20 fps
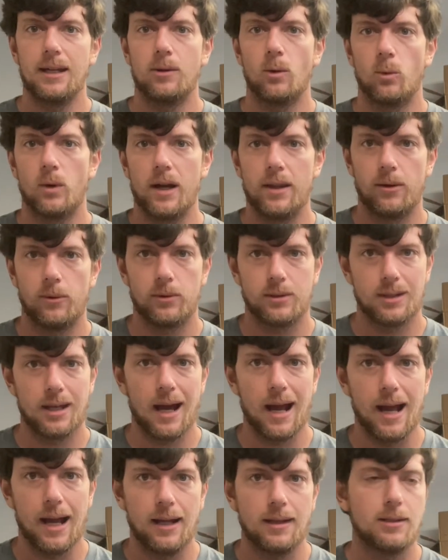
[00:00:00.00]
The weather was
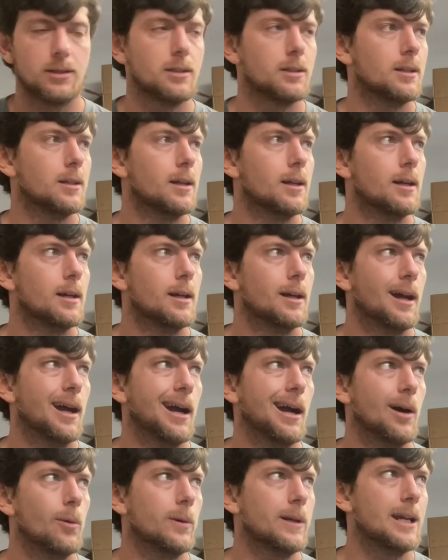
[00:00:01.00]
nice.
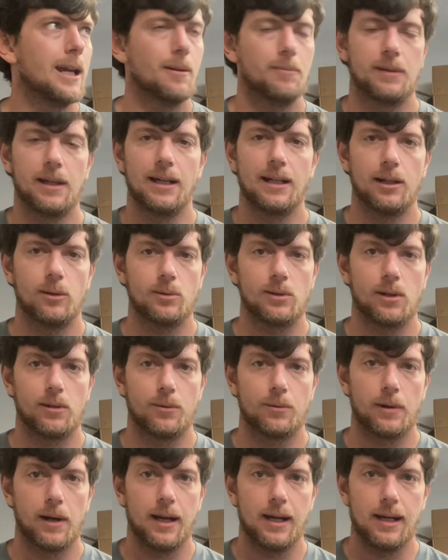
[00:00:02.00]
We kept thinking it was going to
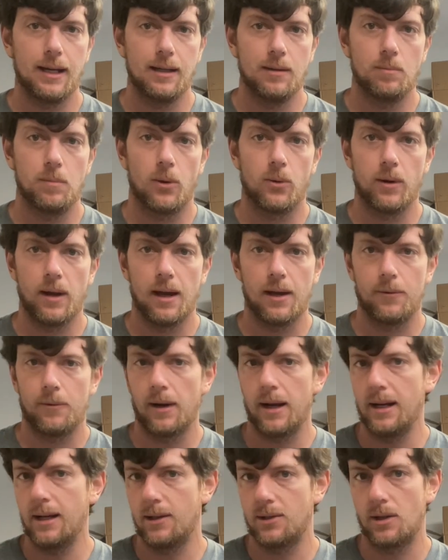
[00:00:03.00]
rain, pour down
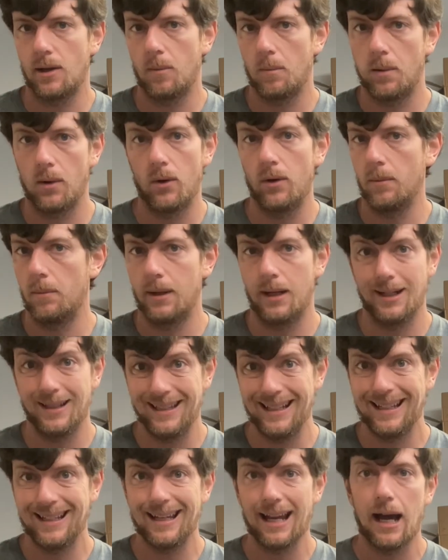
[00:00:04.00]
rain at some point, but it
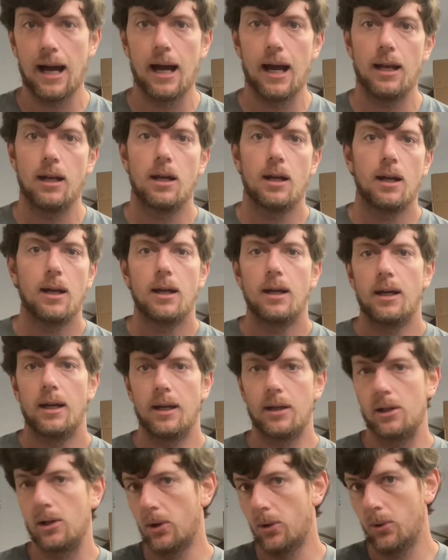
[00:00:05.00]
did not.
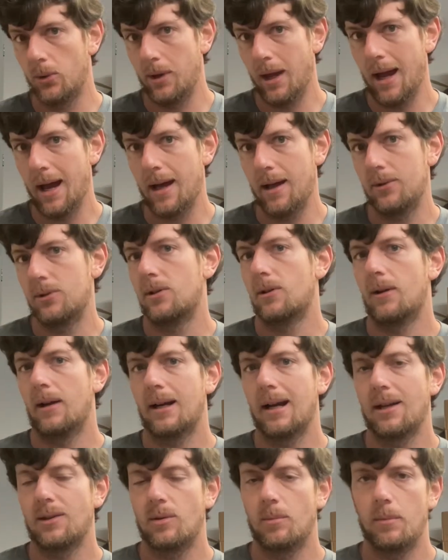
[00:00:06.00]
It cooled down, so I
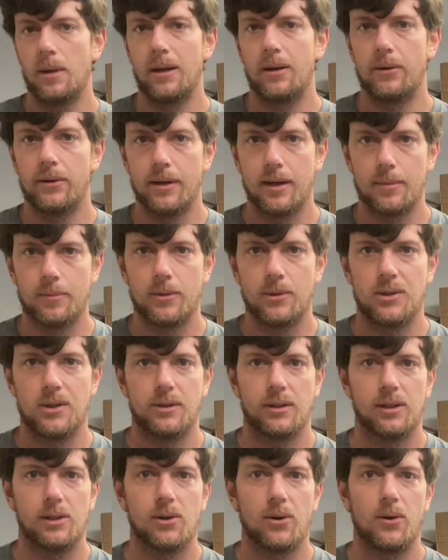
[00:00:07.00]
got some better numbers
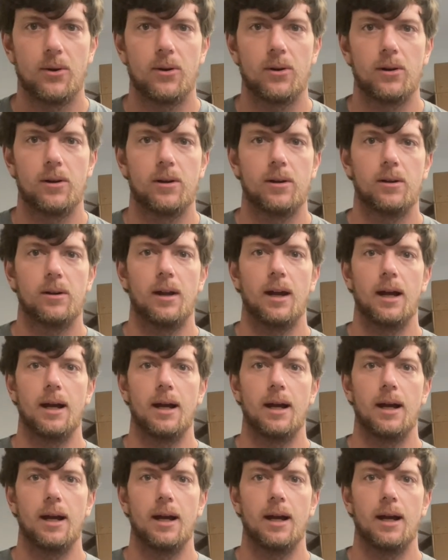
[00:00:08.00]
in the car.